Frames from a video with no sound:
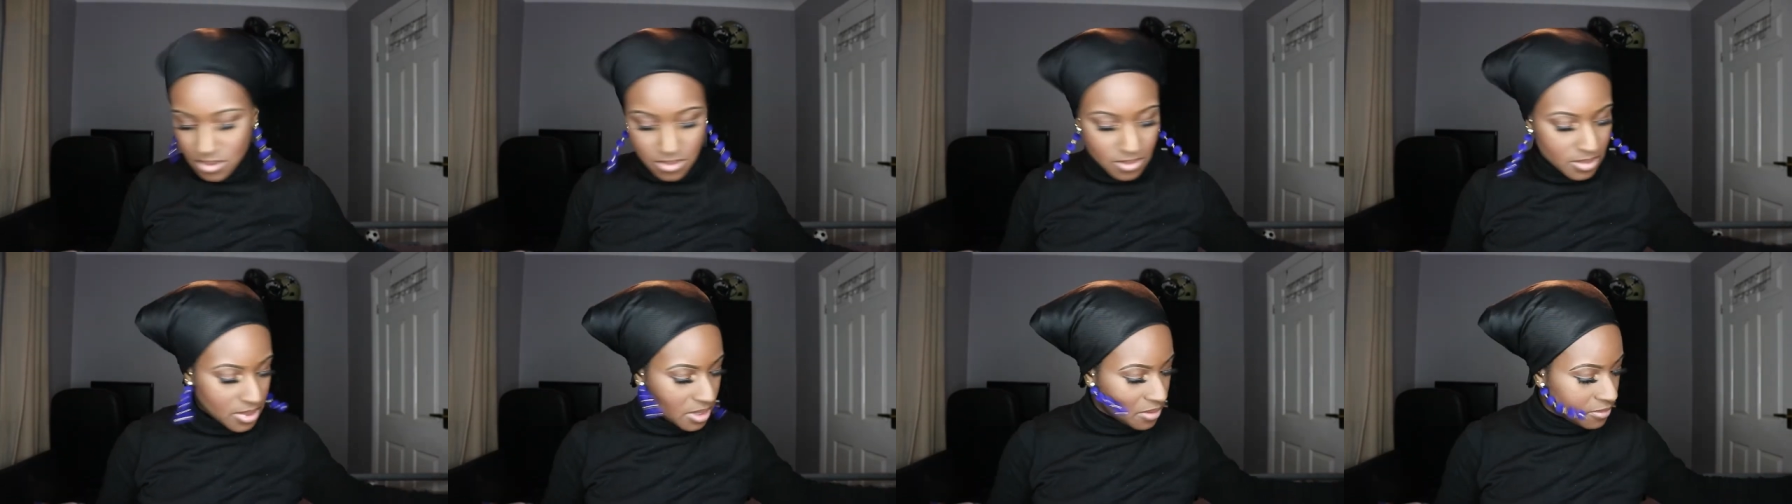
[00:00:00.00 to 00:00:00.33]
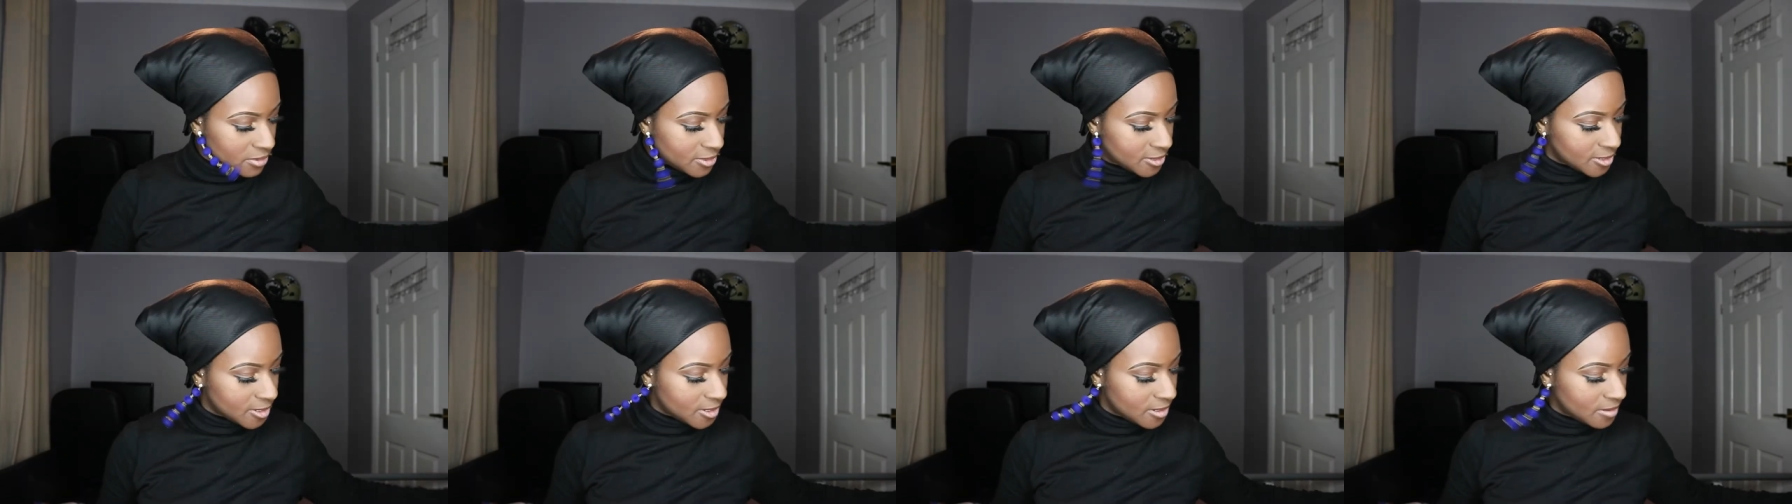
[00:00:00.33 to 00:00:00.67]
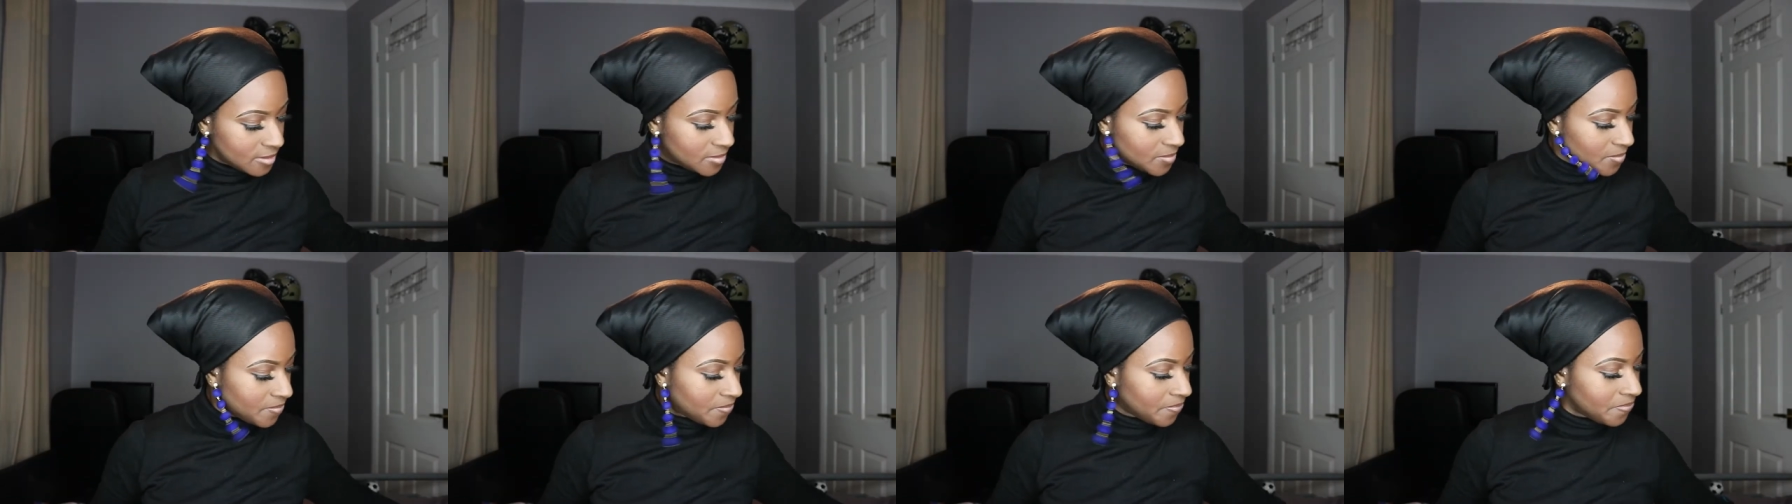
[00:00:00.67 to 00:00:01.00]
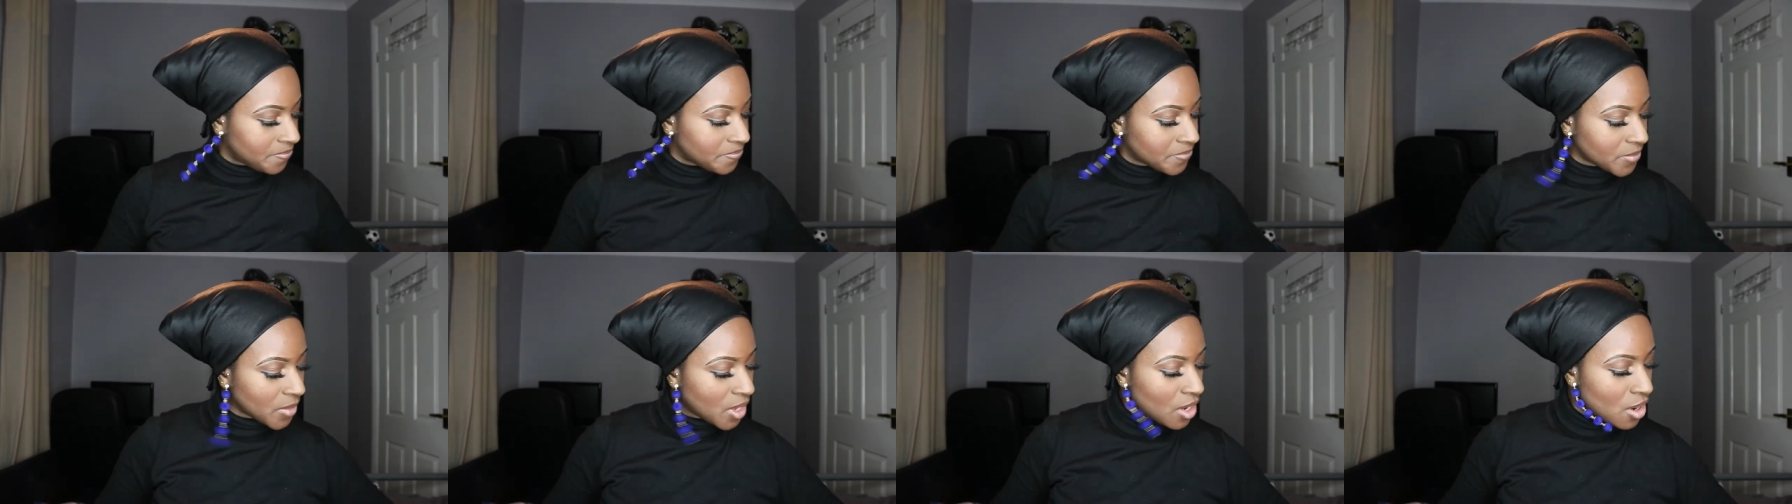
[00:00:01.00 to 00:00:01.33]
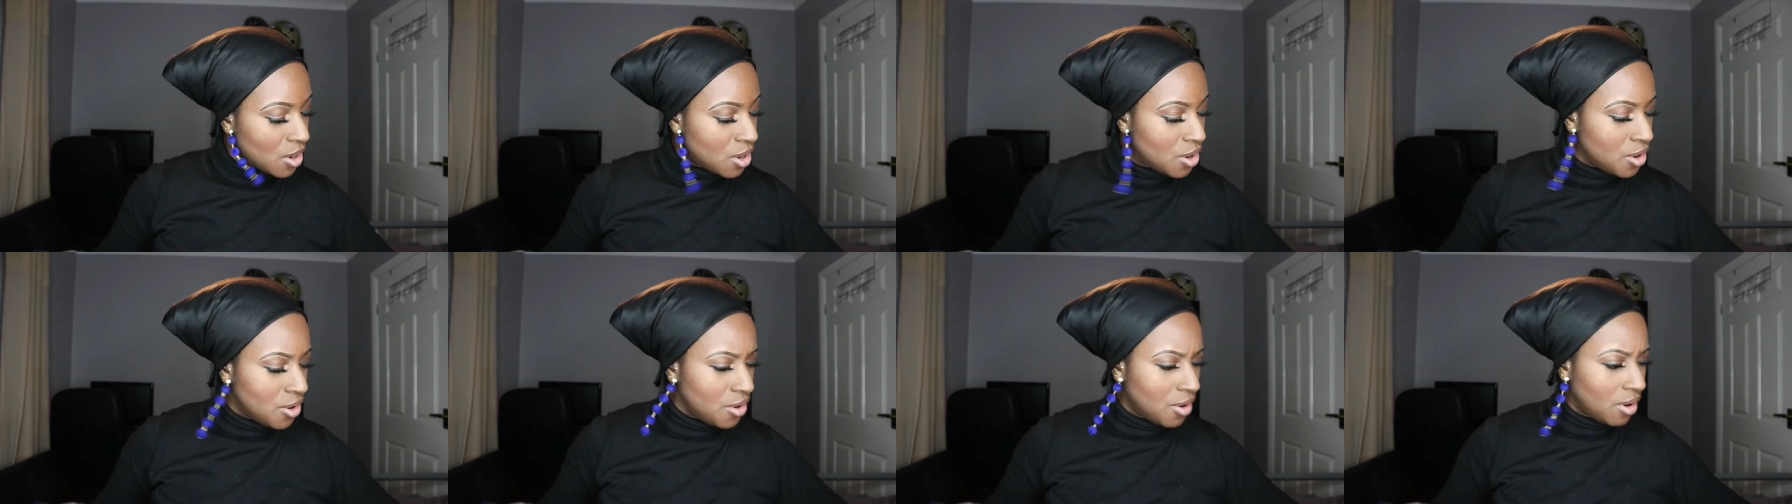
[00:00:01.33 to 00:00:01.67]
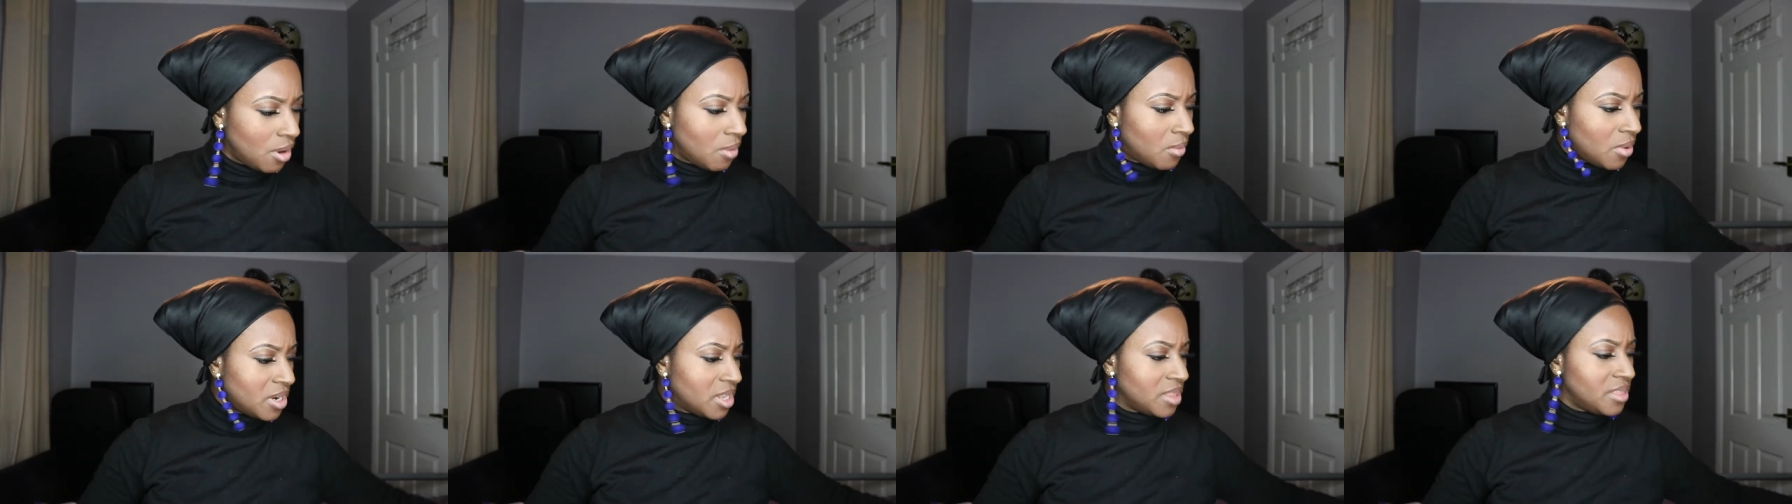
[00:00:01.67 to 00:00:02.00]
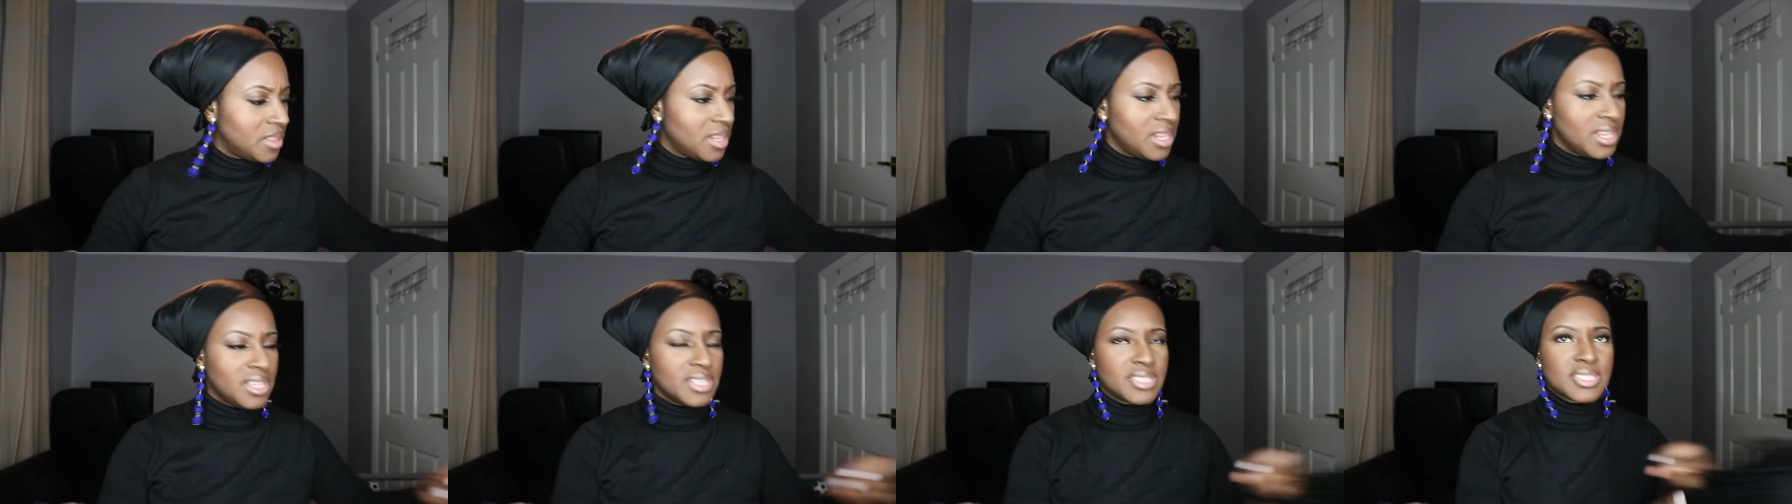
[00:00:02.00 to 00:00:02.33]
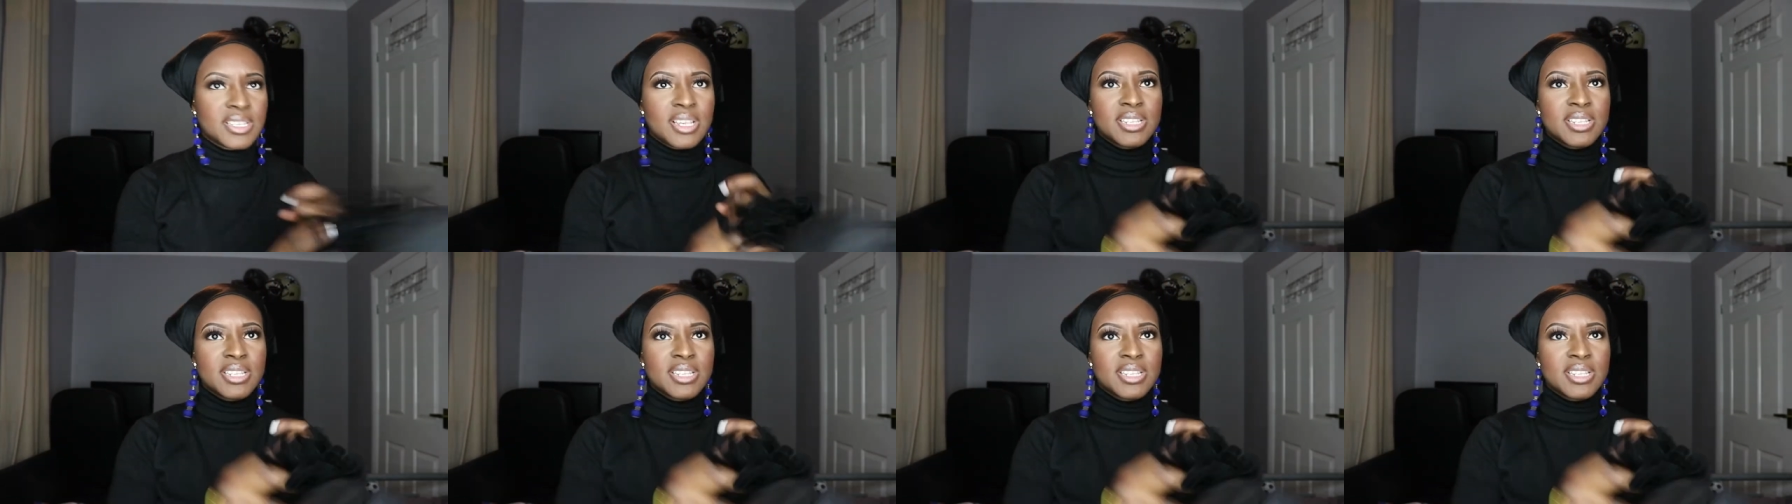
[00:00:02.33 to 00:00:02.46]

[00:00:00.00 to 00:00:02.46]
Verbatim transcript: where is it? Not one of these,